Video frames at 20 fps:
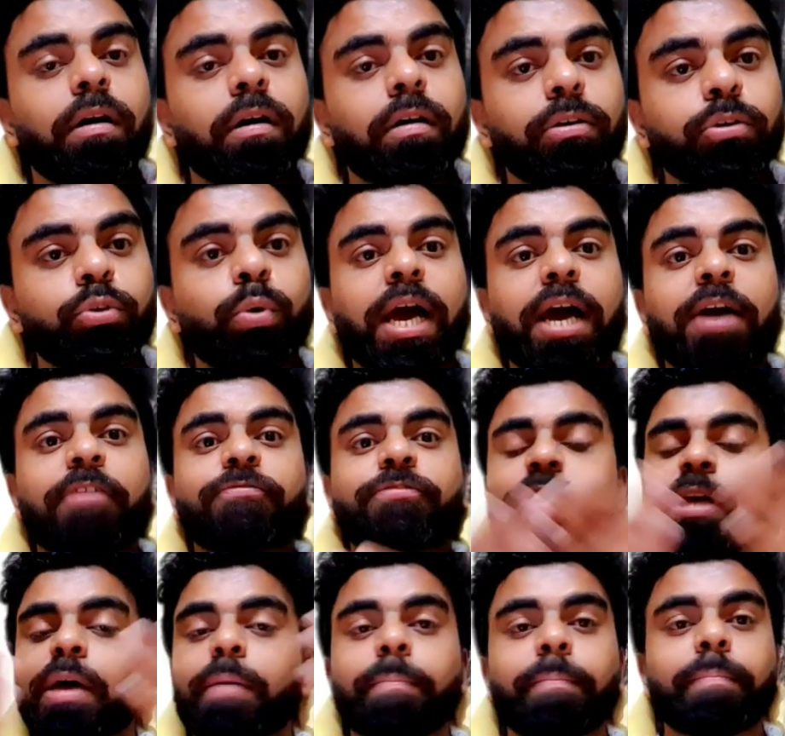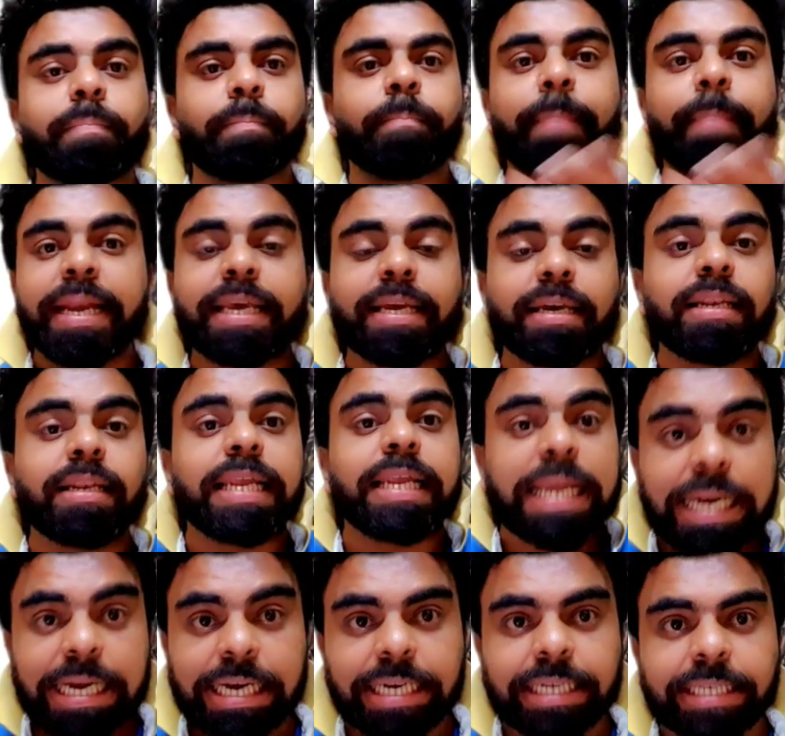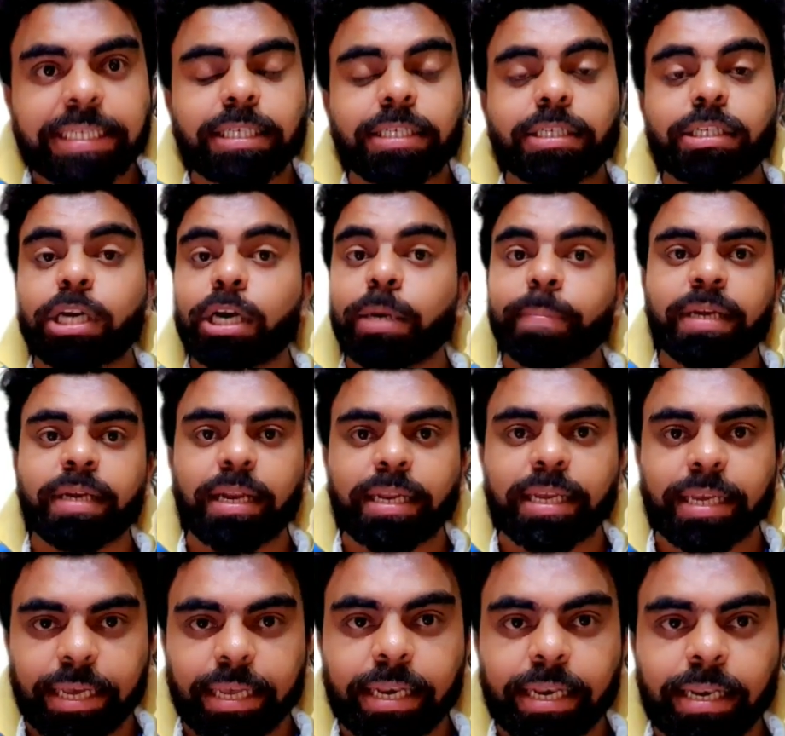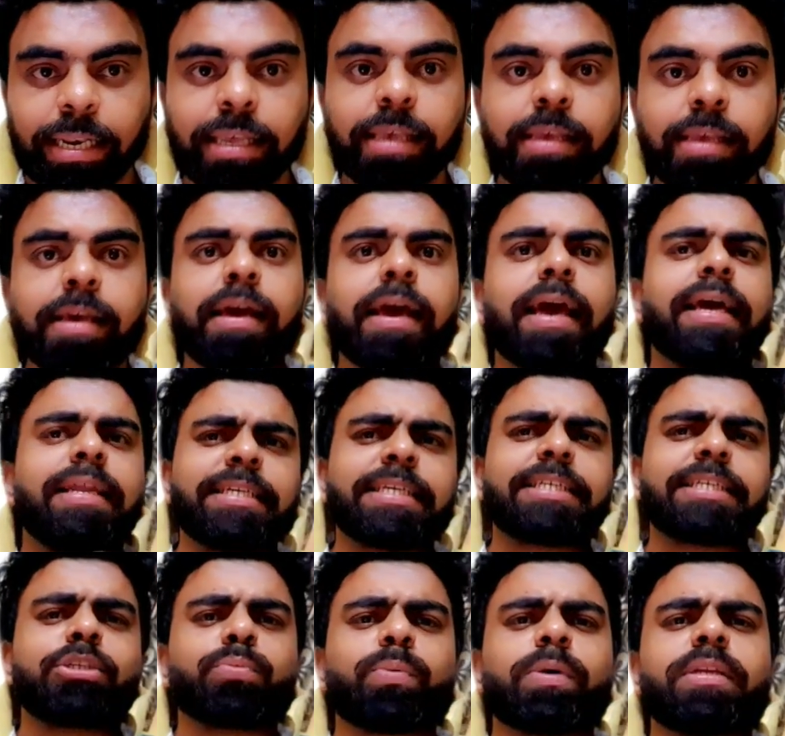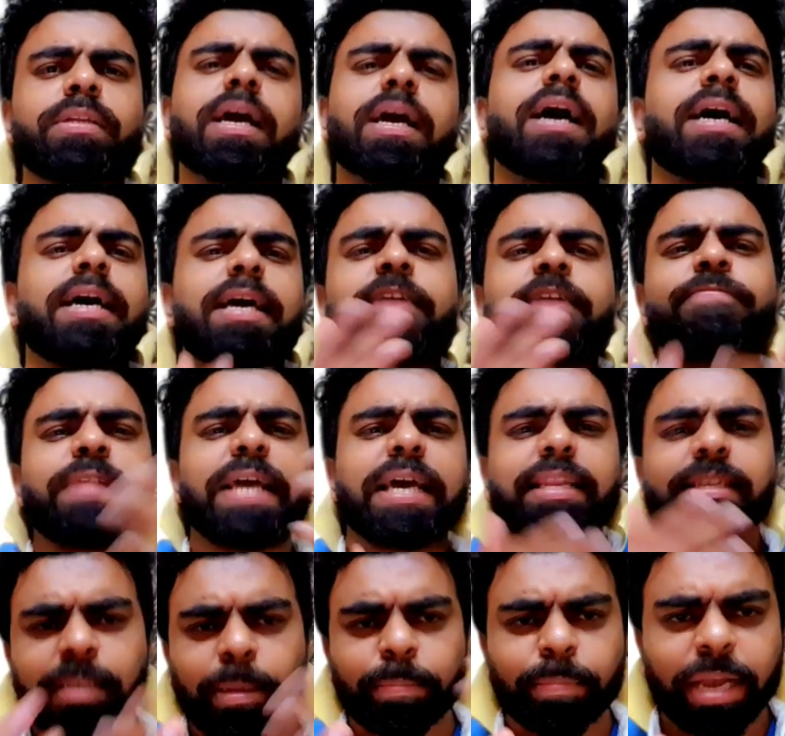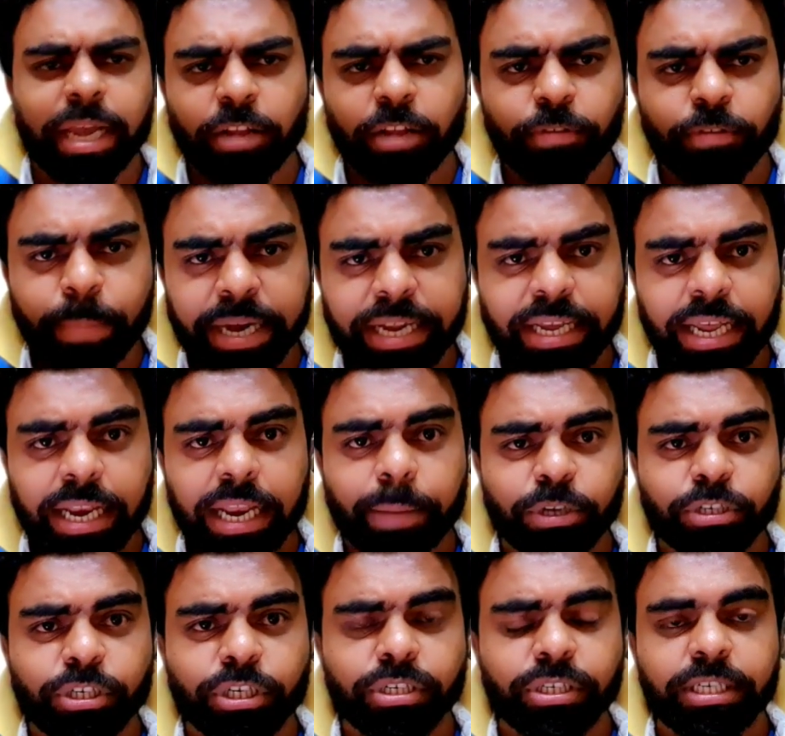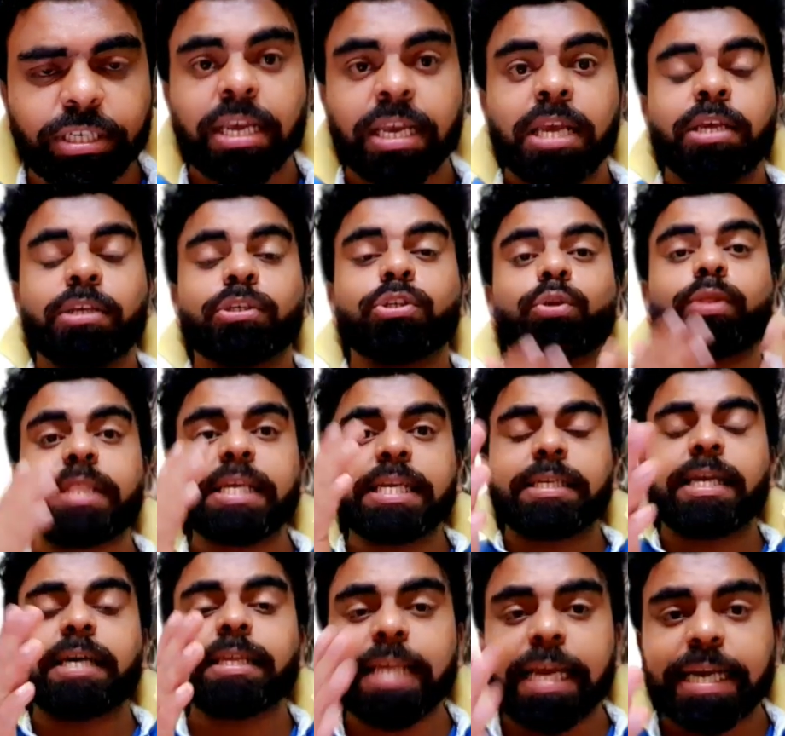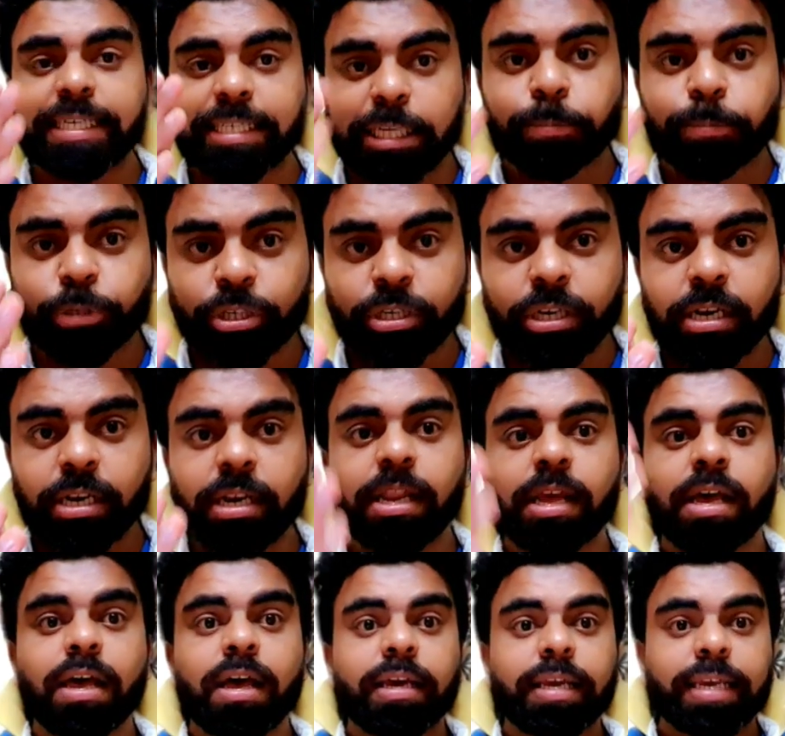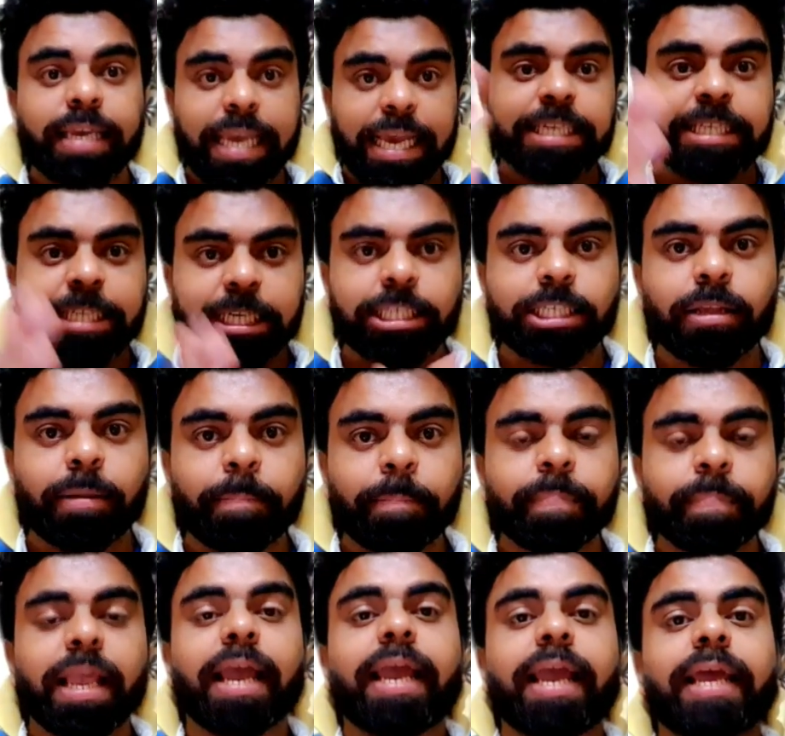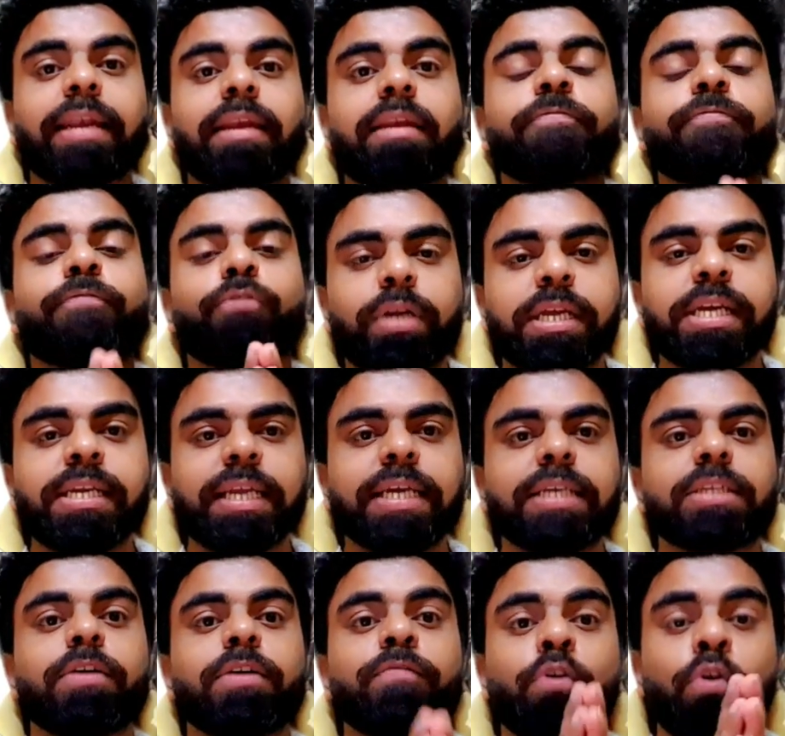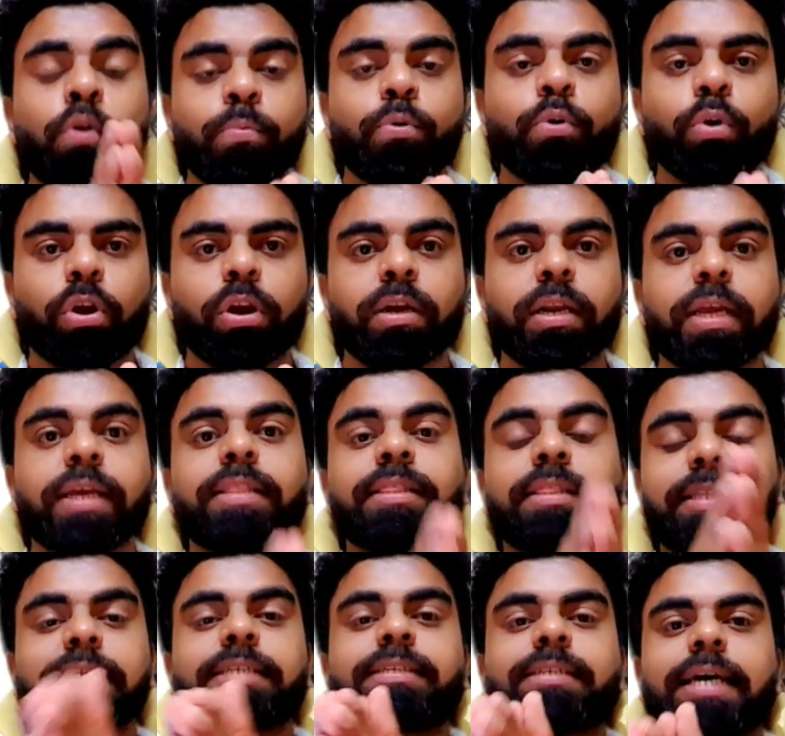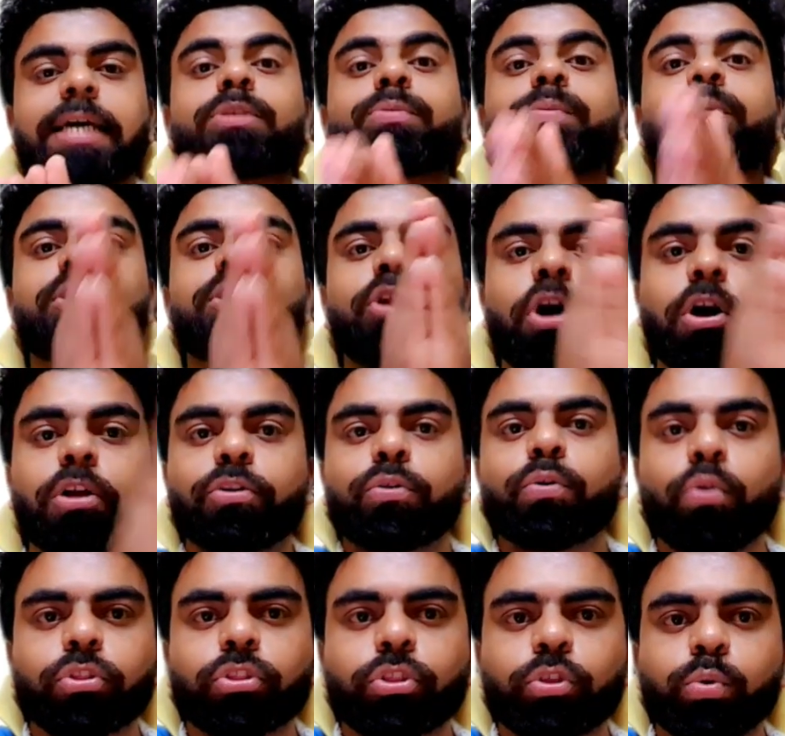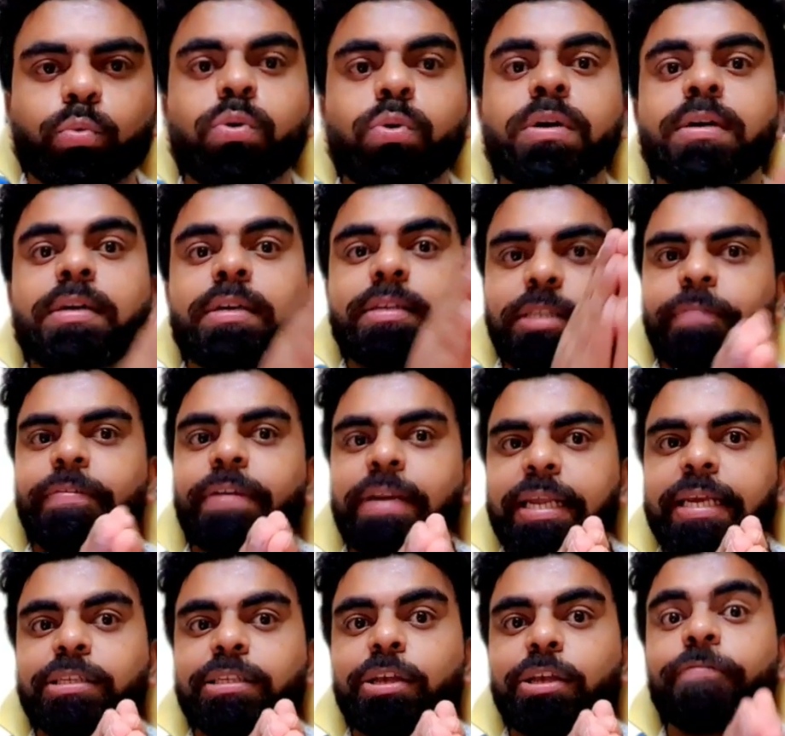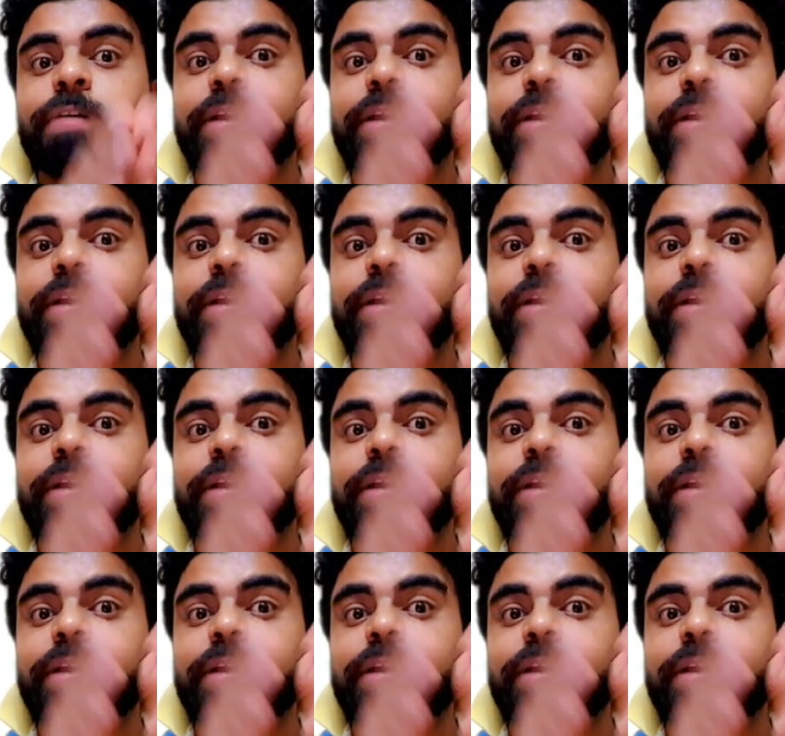you have some medical illness, terminally ill. And 6th one, yeah, if there is some kind of a medical emergency. So these are the exceptional cases. And 14 days of home quarantine, these guys will not go through 7 days of